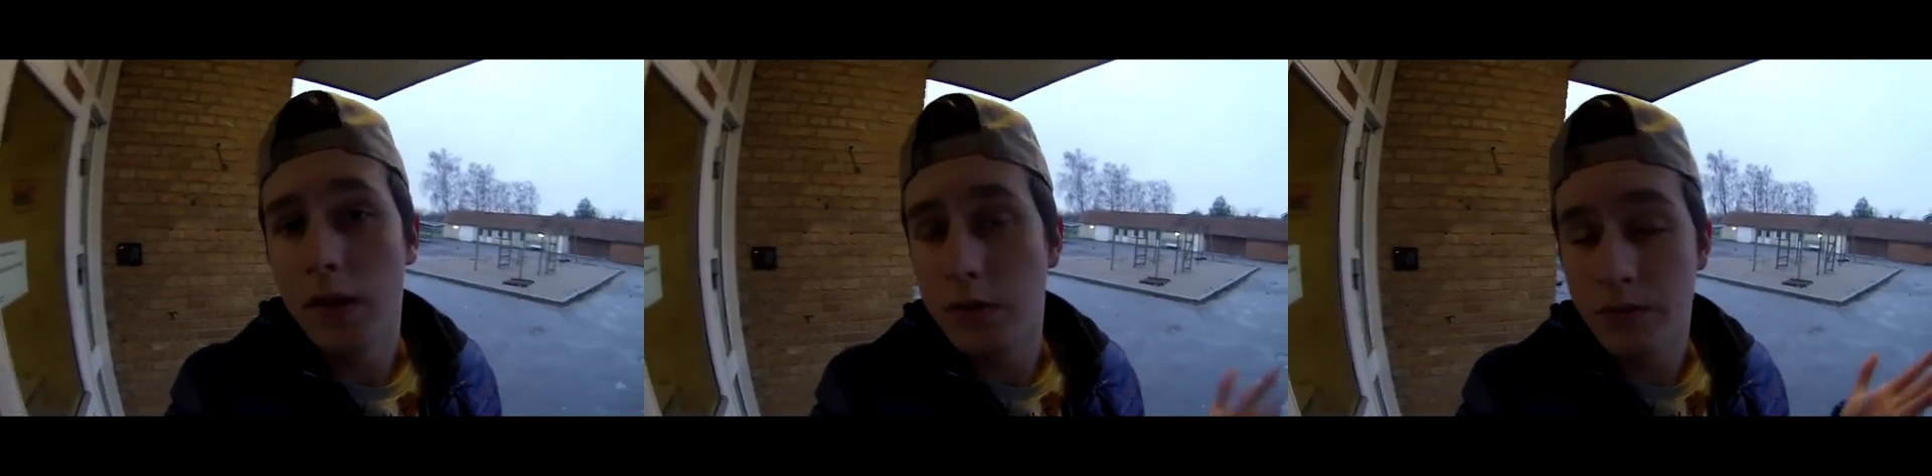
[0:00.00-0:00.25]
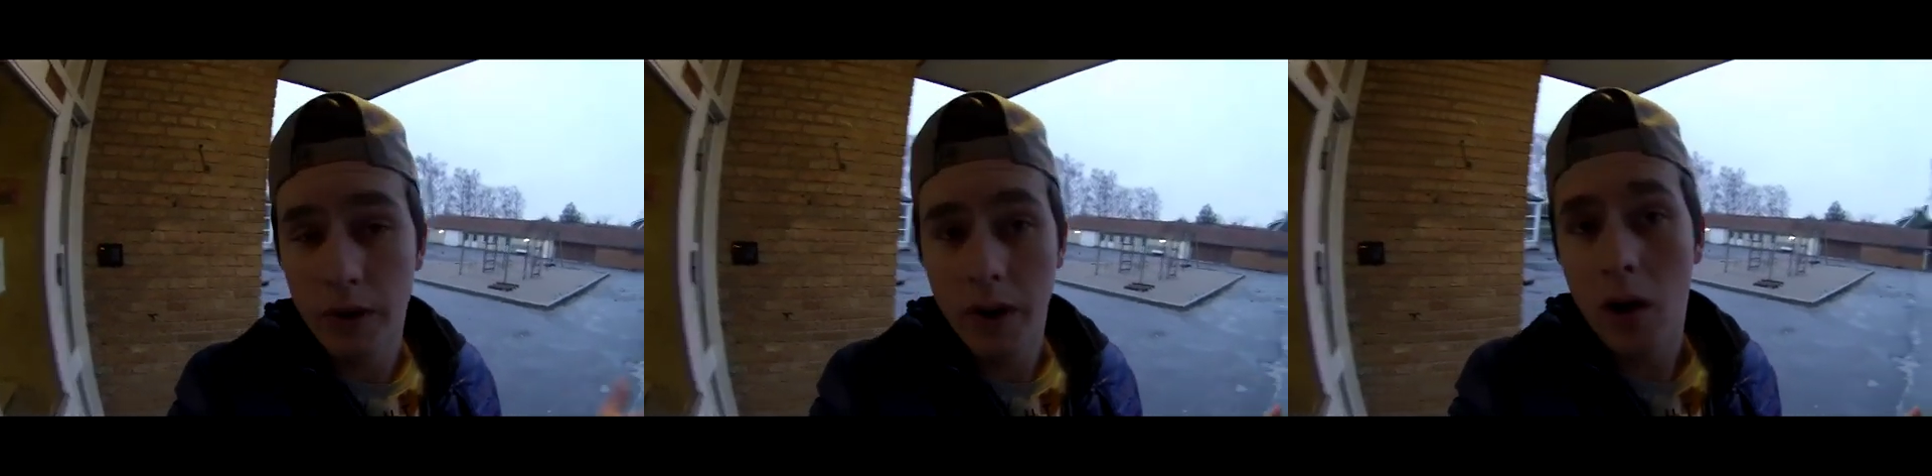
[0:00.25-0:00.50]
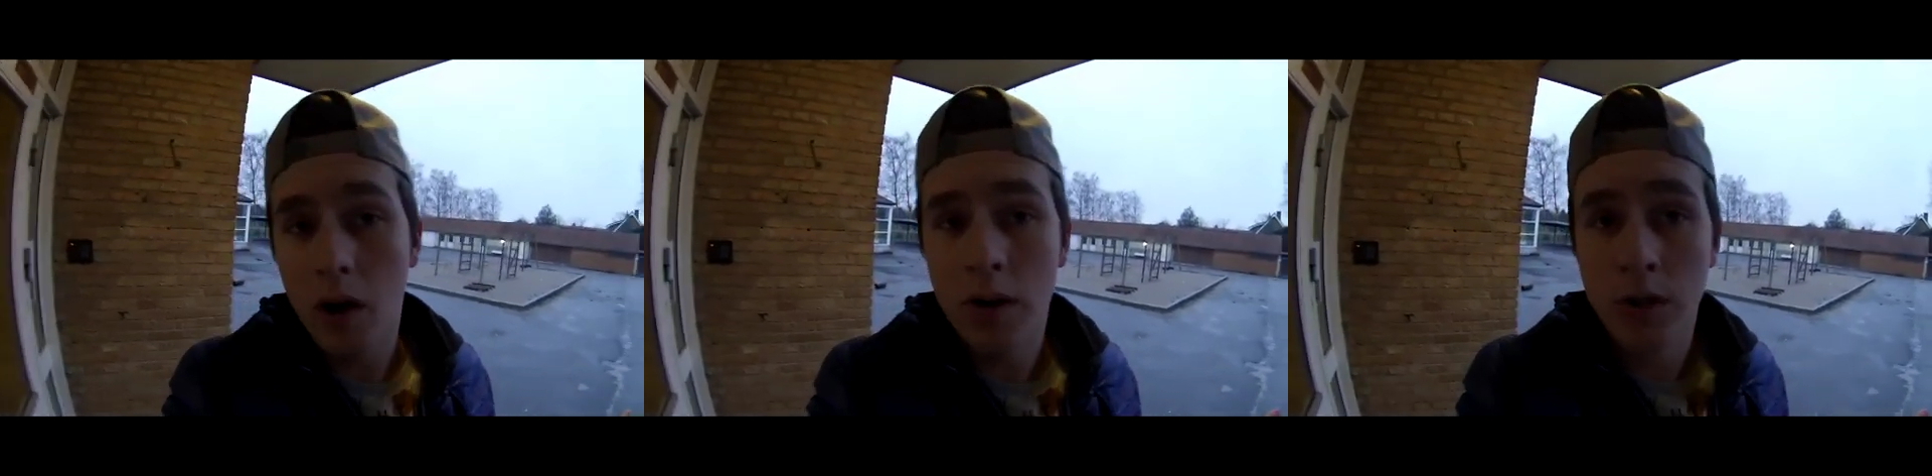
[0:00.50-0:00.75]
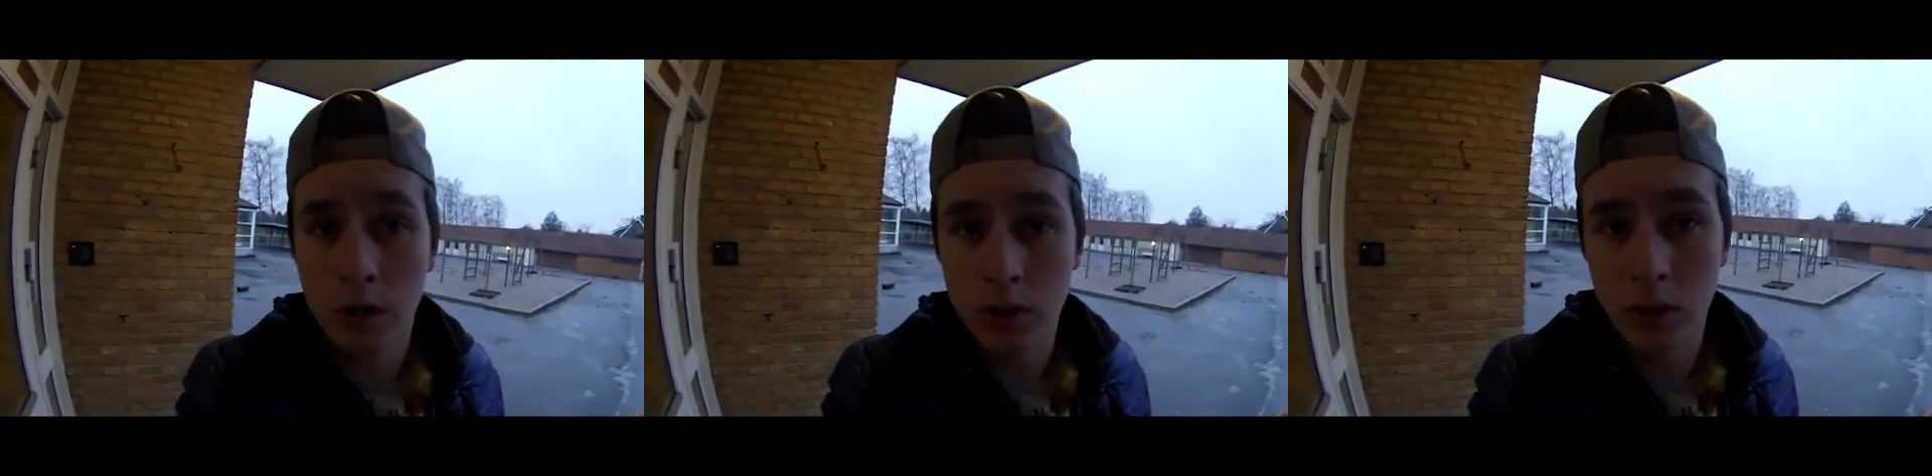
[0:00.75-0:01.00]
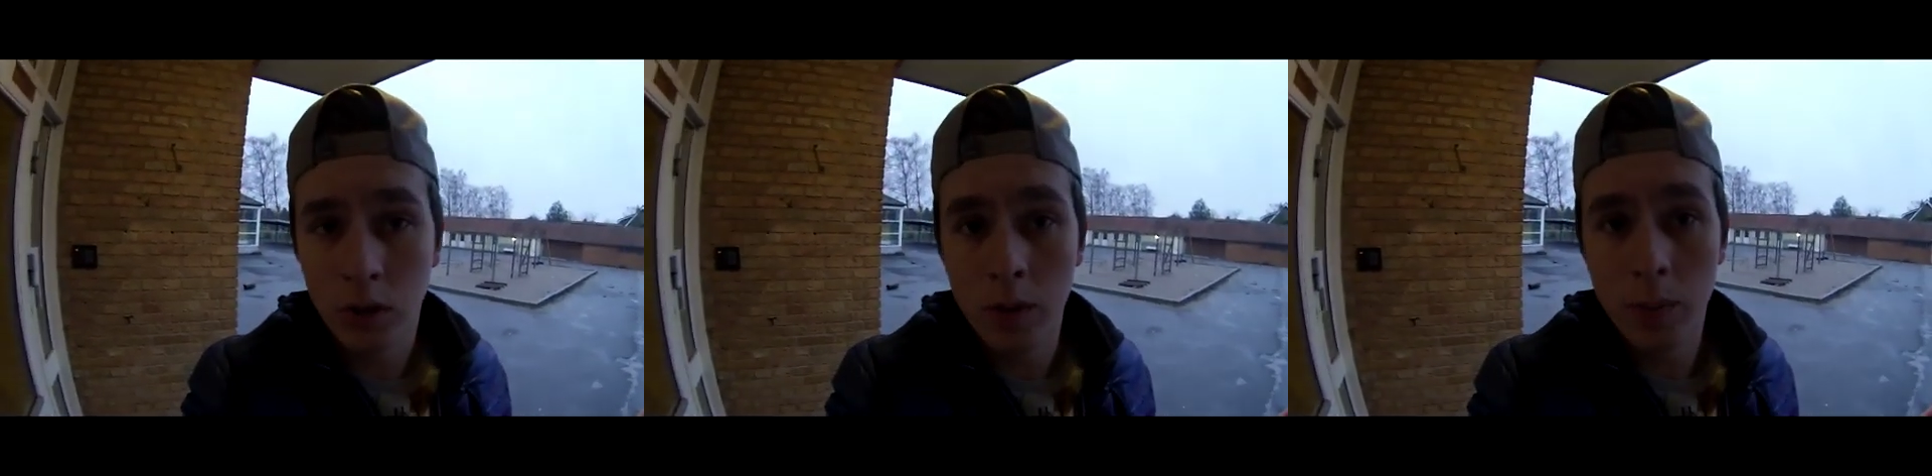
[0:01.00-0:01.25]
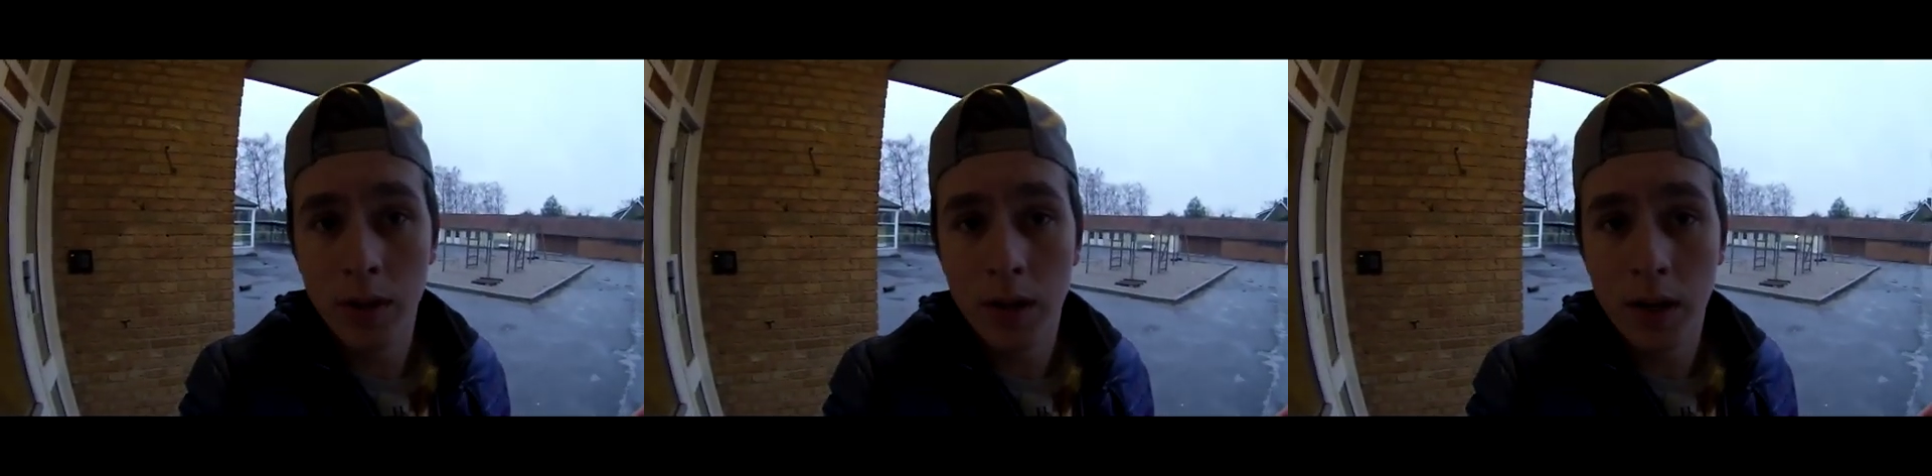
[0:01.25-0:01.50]
It's very hard to control in the
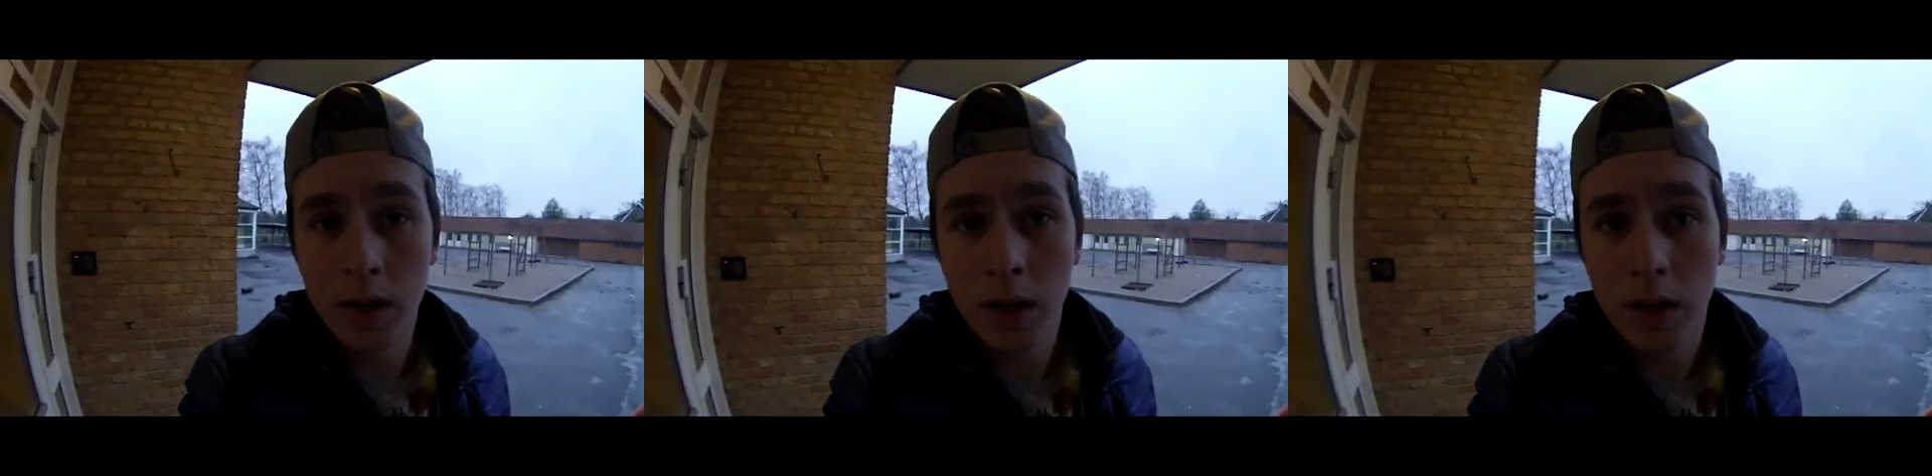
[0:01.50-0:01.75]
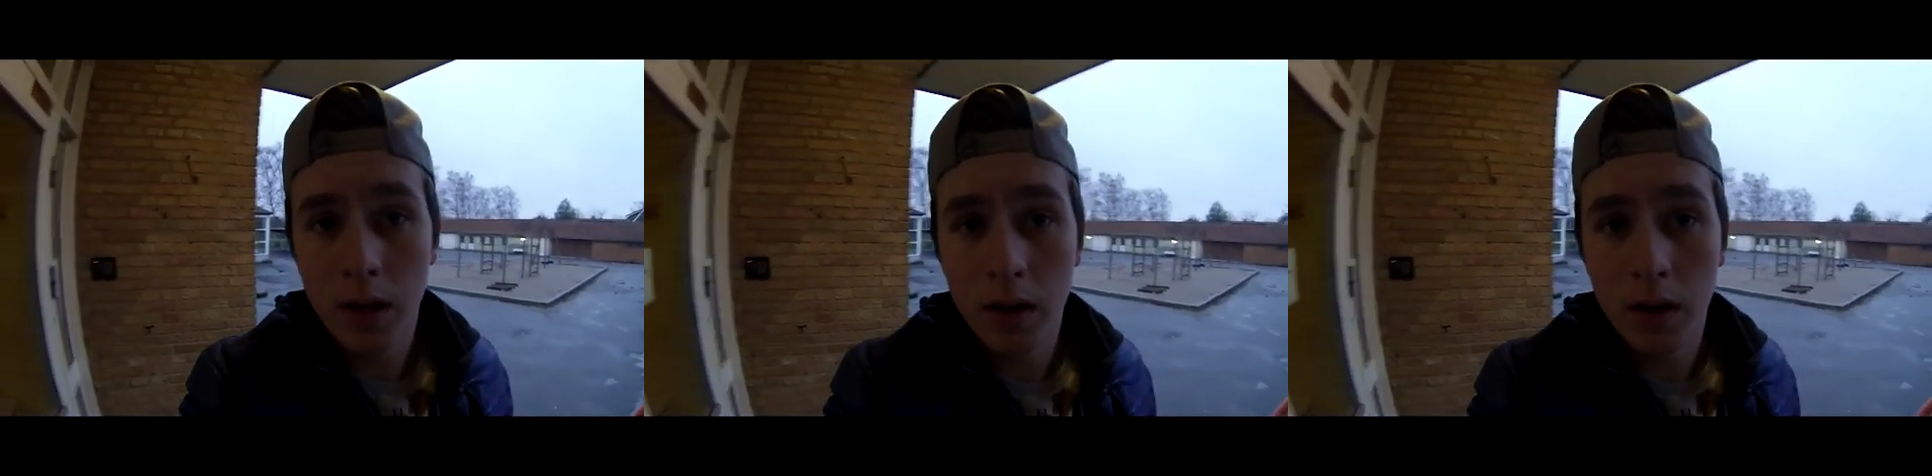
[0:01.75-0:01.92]
beginning.